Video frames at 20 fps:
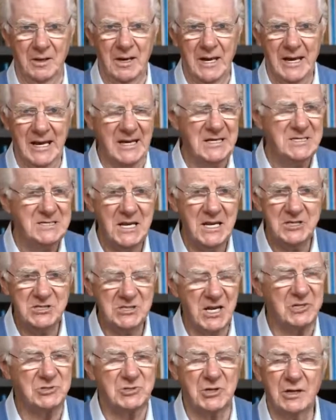It isn't in
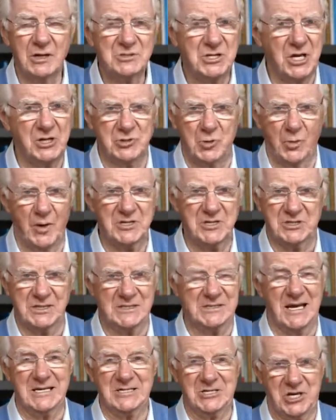
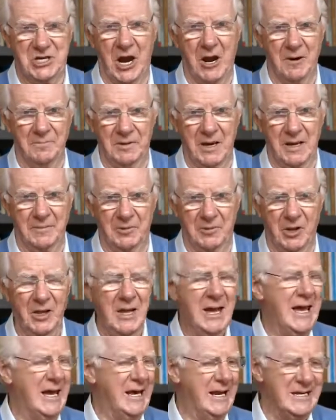situations that scare people.
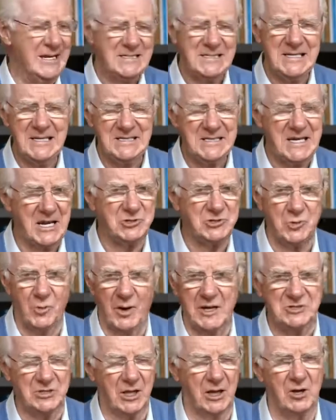It isn't a
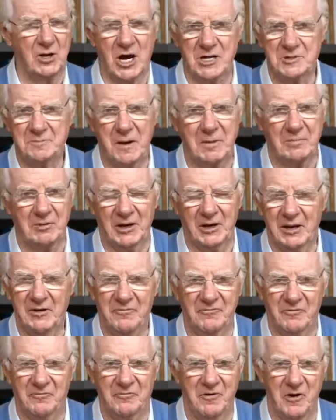situation that cause people to
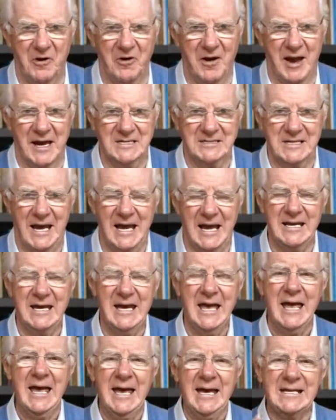live in fear or anxiety.
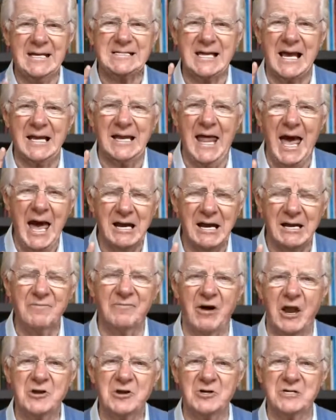It's a lack of
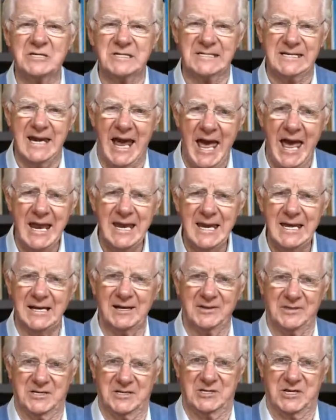understanding
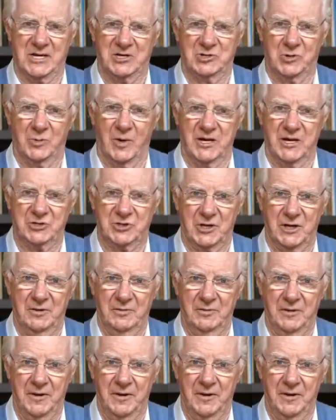of the situation.